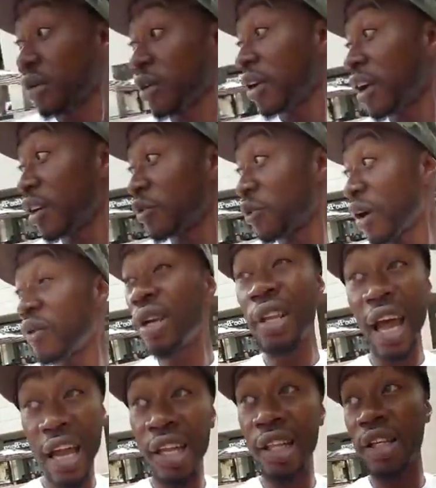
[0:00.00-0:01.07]
it's very
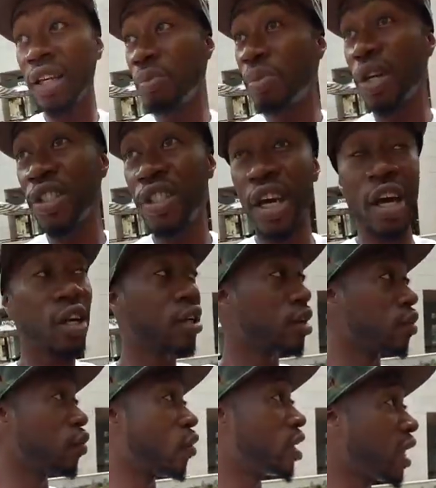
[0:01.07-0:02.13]
likely, peace gang,
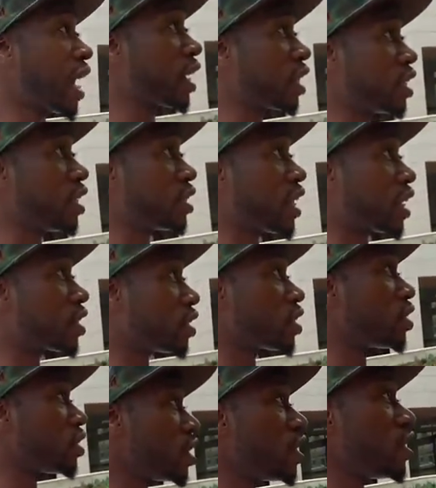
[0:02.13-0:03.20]
very likely that the
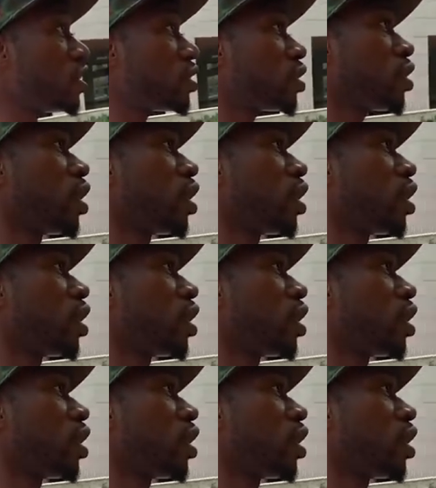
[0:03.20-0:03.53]
diseases